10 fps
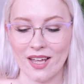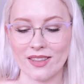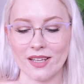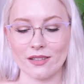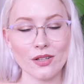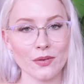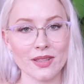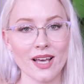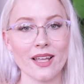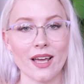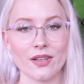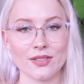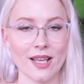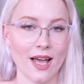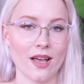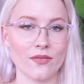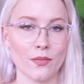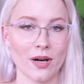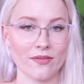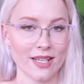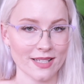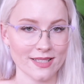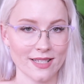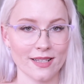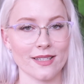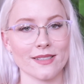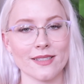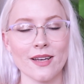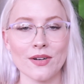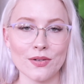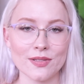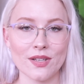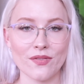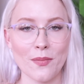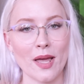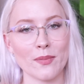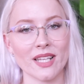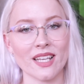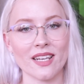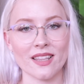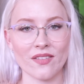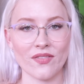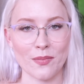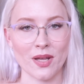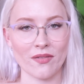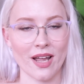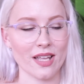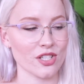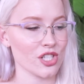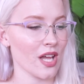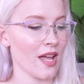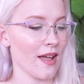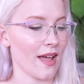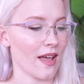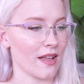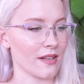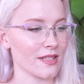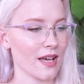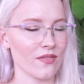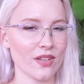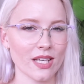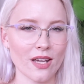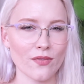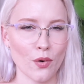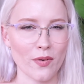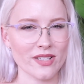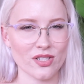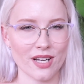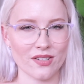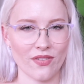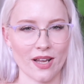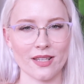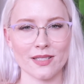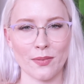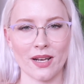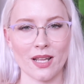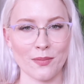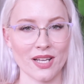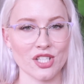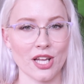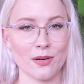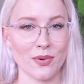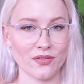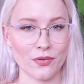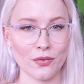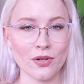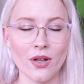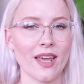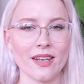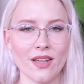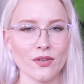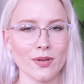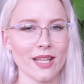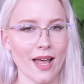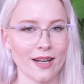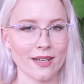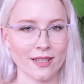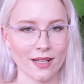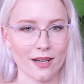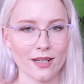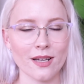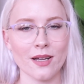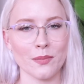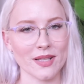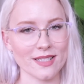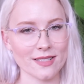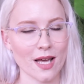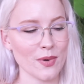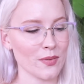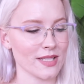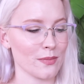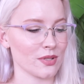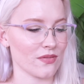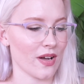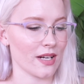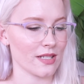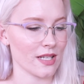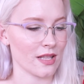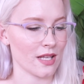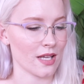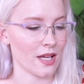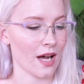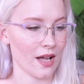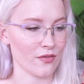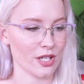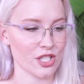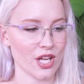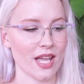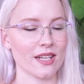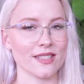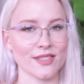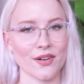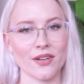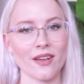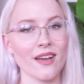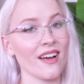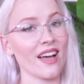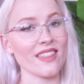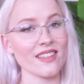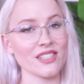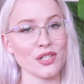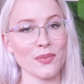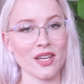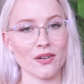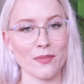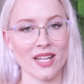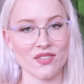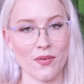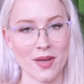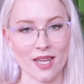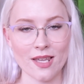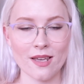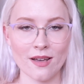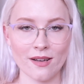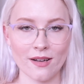And then along with that I also have one of the concealers, also from Maybelline in the Fit Me range. And I feel like I've always tried to find this one in my shade before and never really had any luck, but this time I was able to find it in the Ivory shade, so I think this should be a good match for me.